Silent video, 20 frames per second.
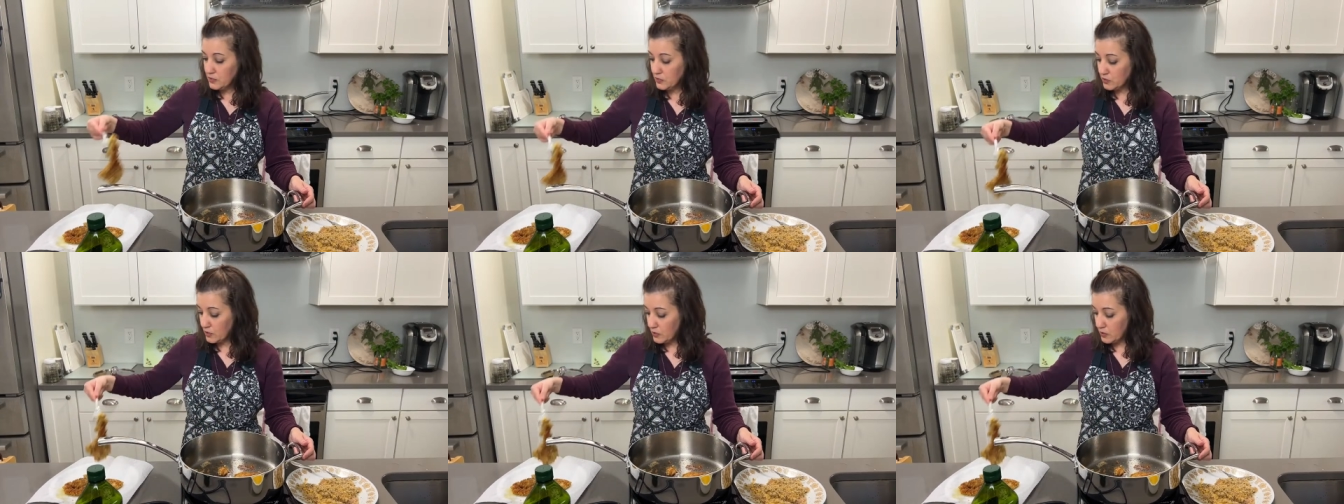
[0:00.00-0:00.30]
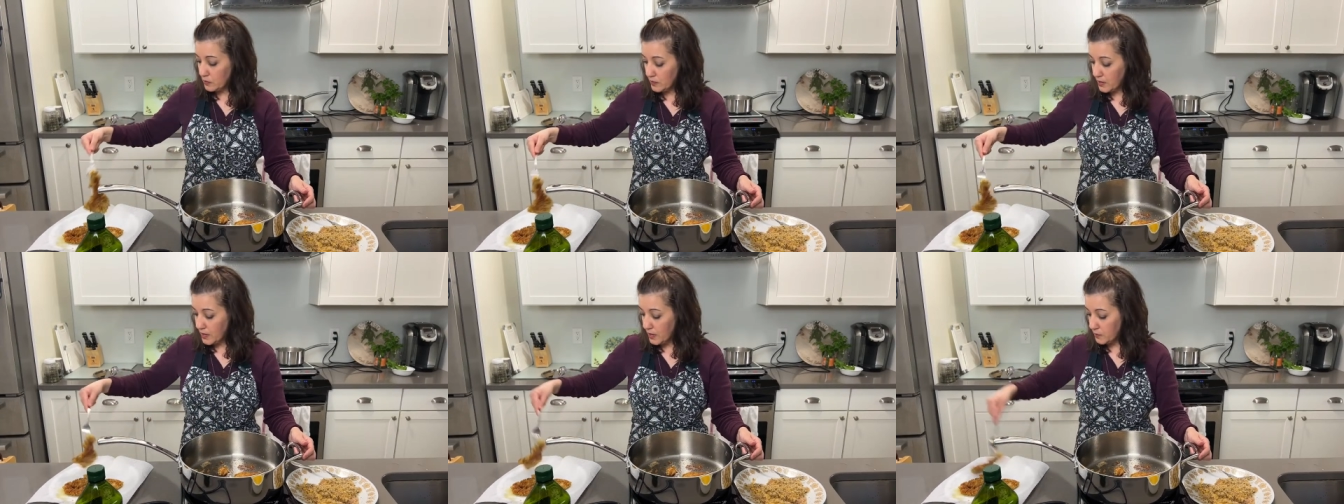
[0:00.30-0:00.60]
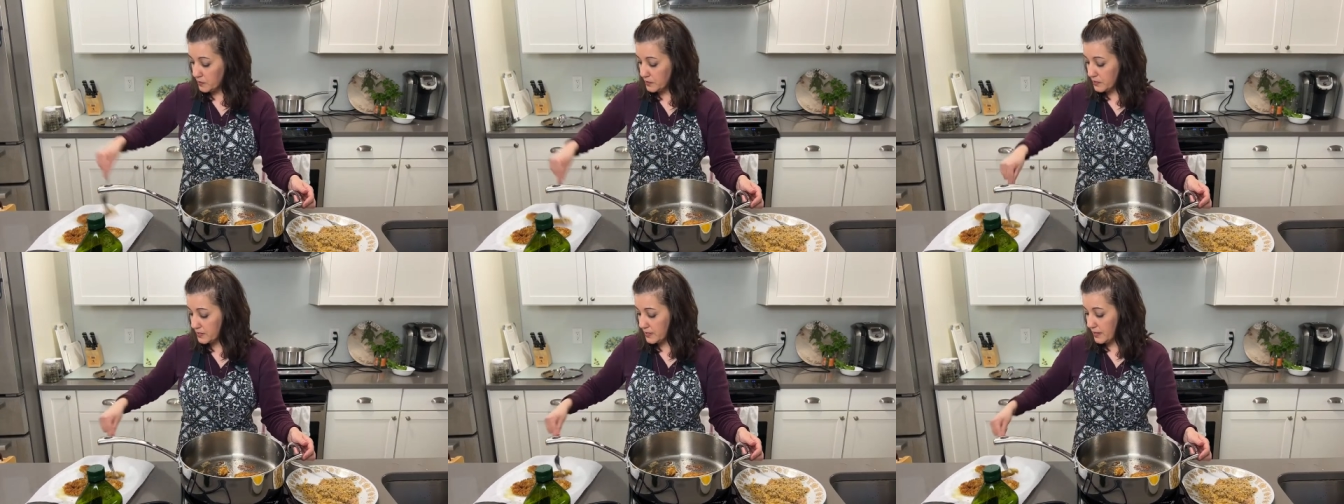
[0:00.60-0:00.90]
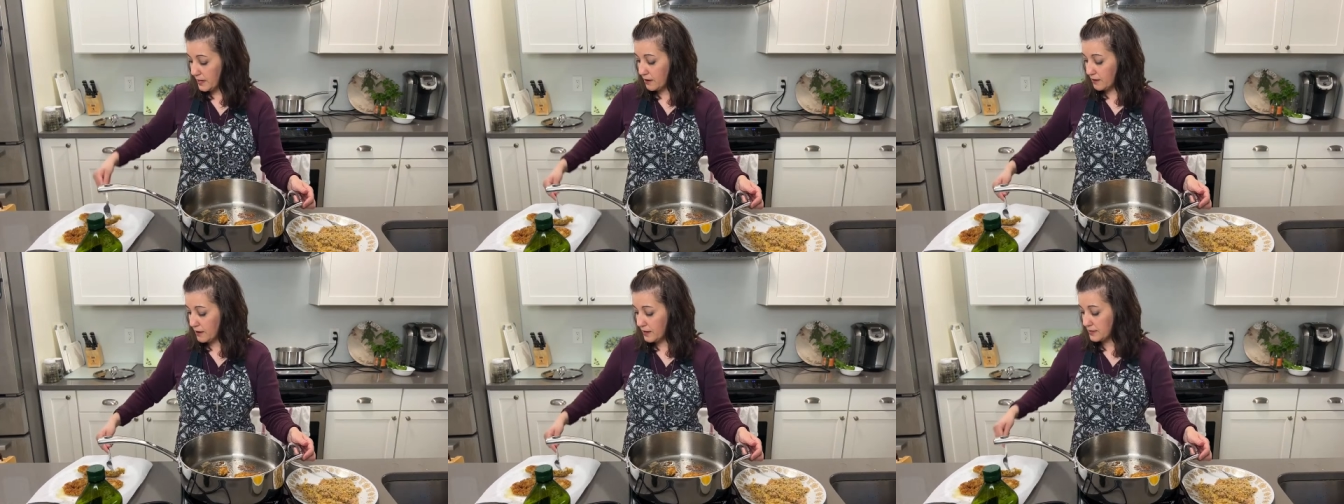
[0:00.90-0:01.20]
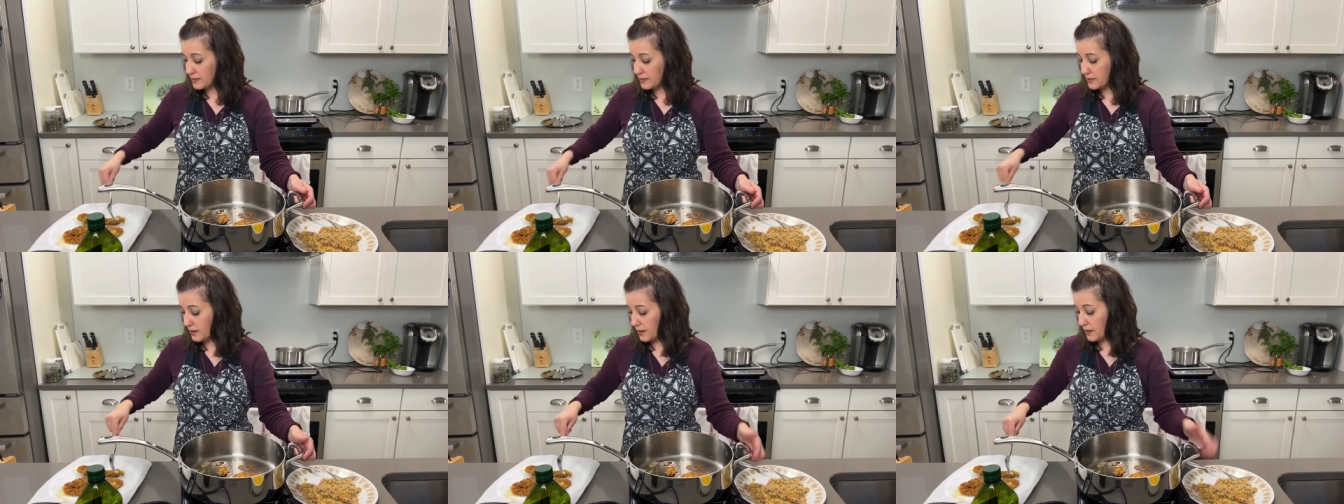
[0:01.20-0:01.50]
So when I was there,
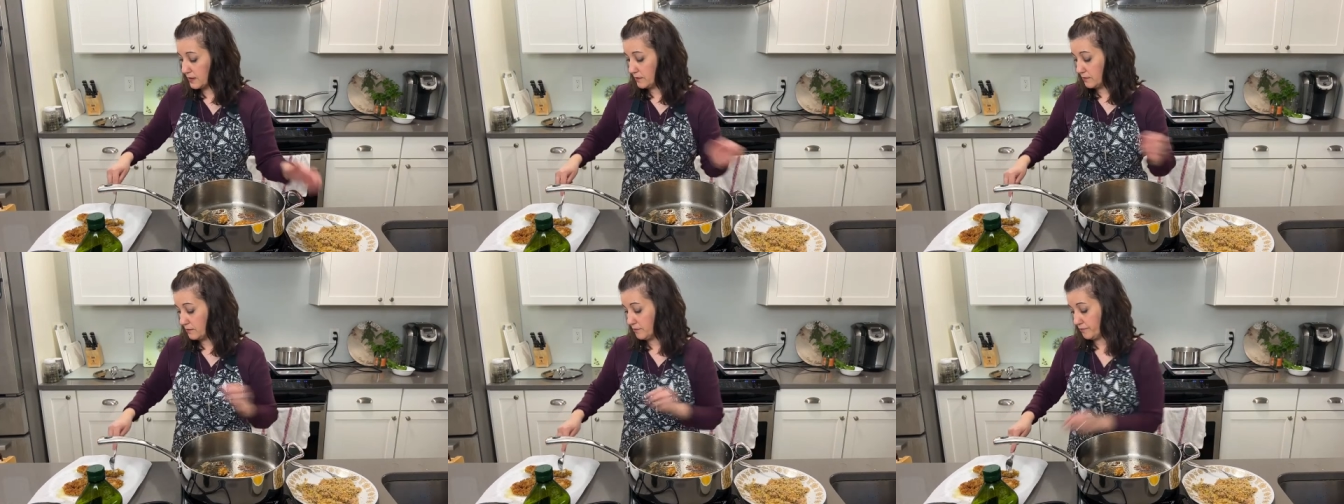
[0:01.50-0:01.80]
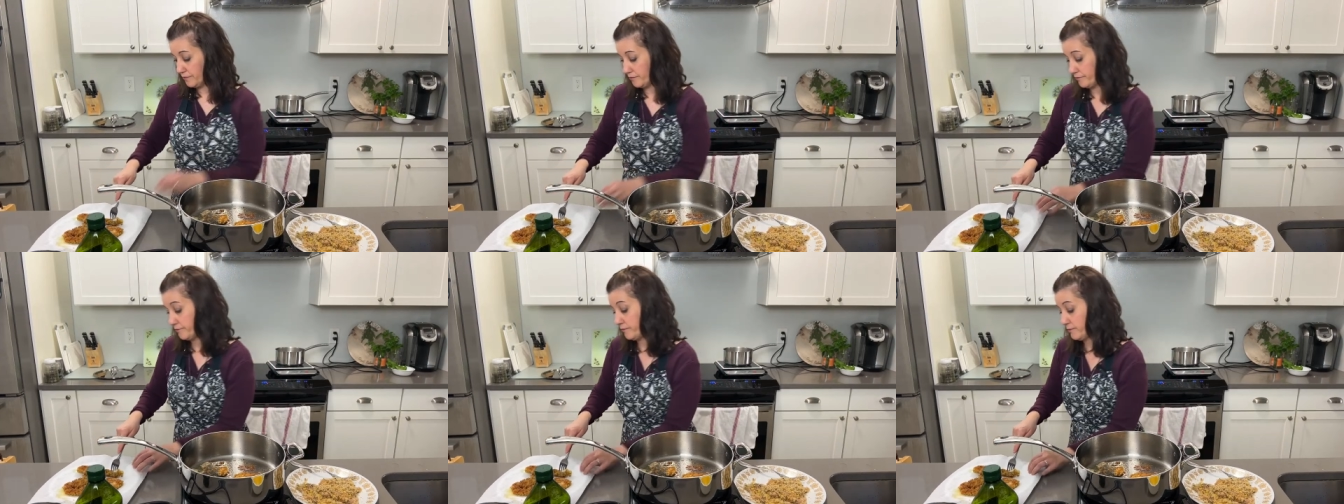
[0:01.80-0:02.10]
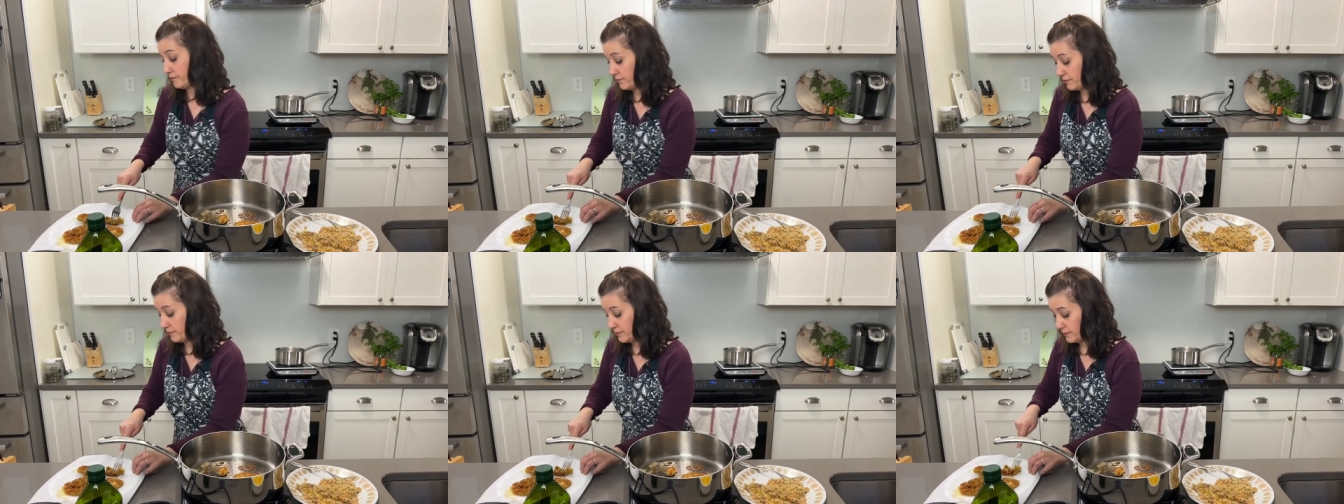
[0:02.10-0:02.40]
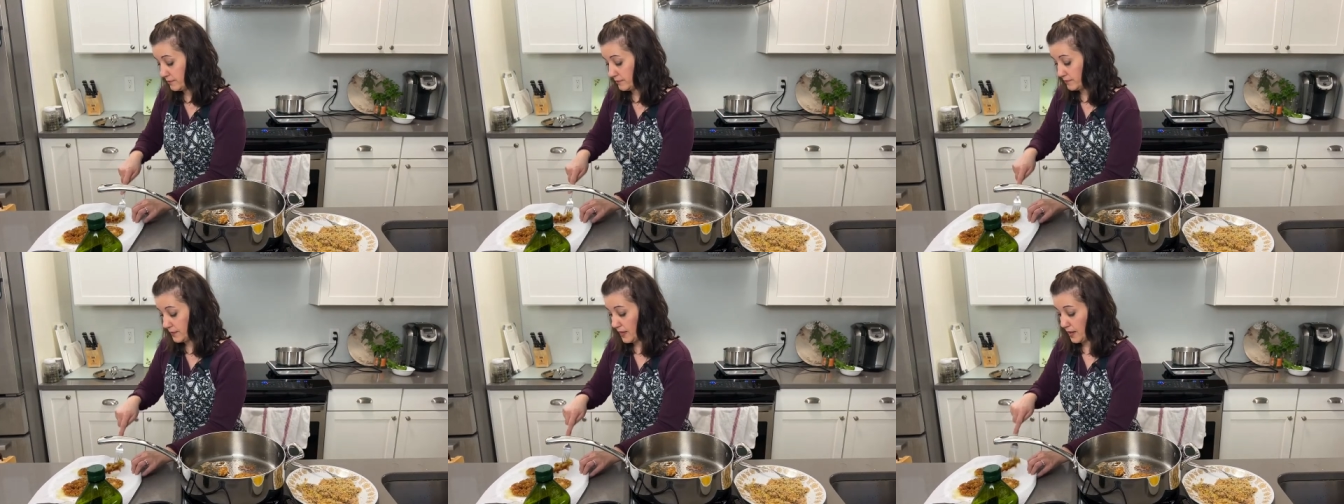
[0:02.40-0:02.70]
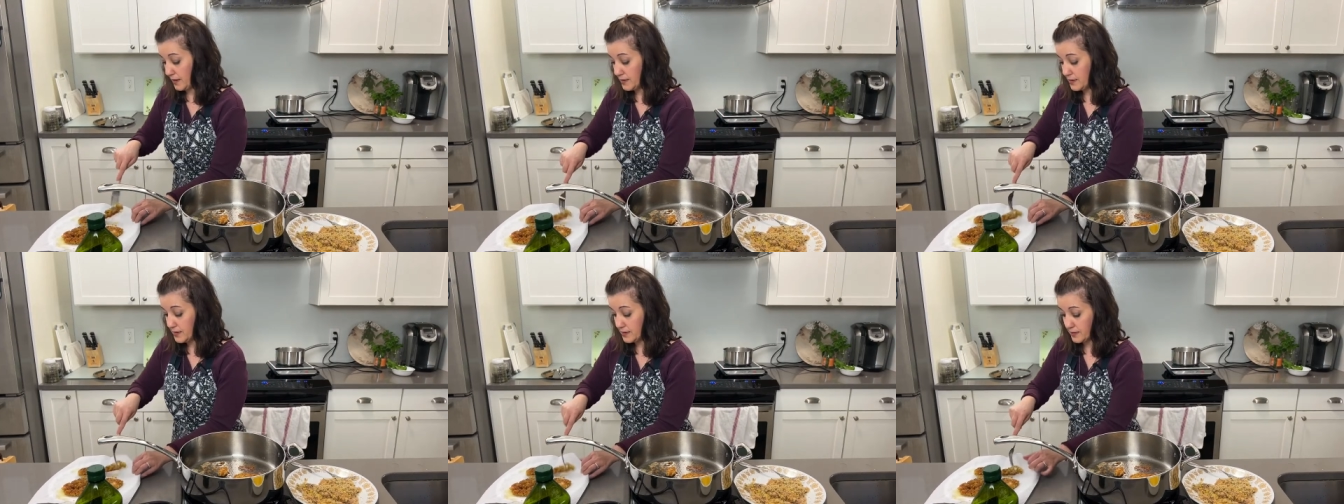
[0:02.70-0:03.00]
I said,
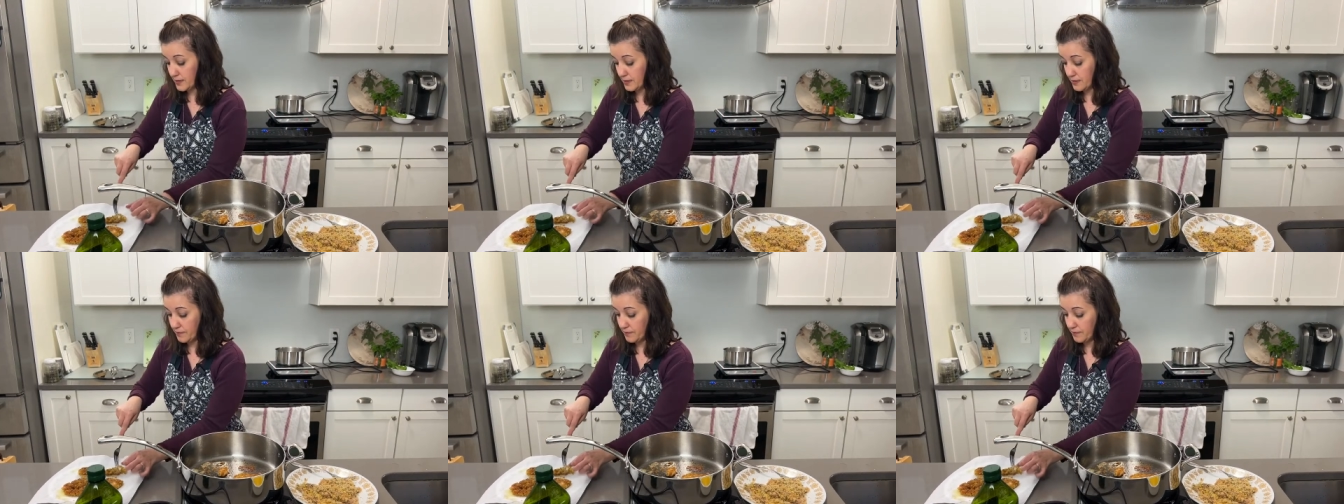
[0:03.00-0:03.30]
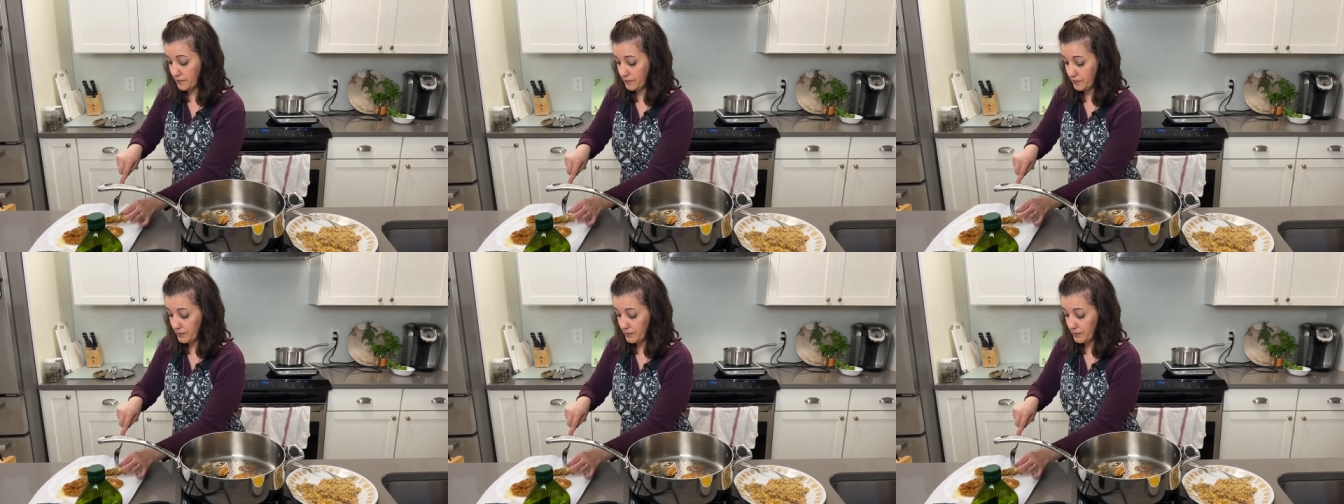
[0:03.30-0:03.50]
I need to,